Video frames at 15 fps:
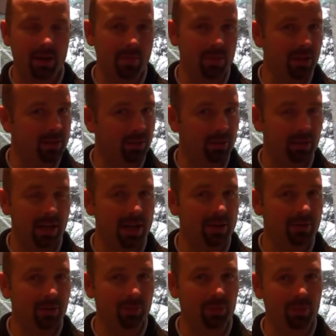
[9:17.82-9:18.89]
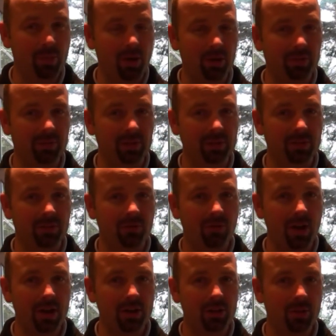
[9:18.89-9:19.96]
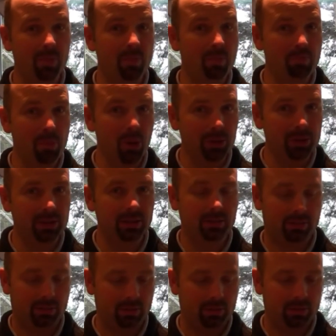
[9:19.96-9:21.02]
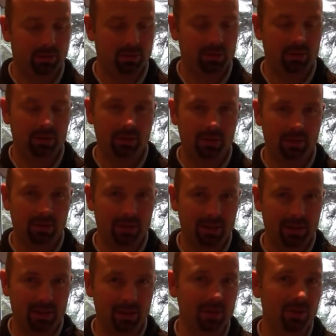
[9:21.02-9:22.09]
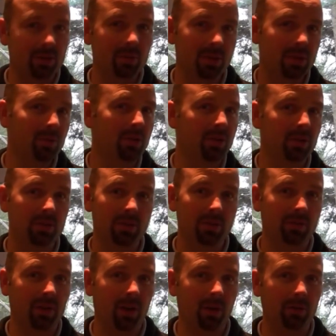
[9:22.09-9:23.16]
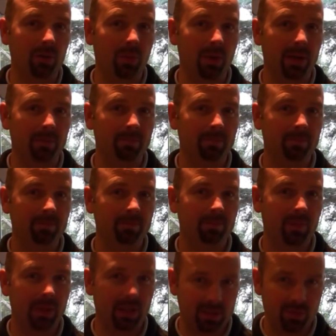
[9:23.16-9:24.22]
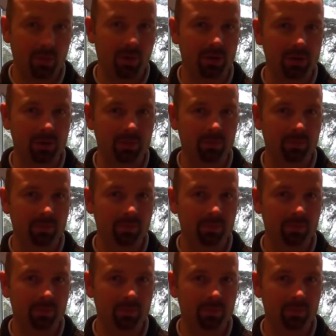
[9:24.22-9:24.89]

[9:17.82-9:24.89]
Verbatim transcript: Means I'm going to end up with pocketfuls of trash, but there's going to be some good stuff along the way. Thanks for watching.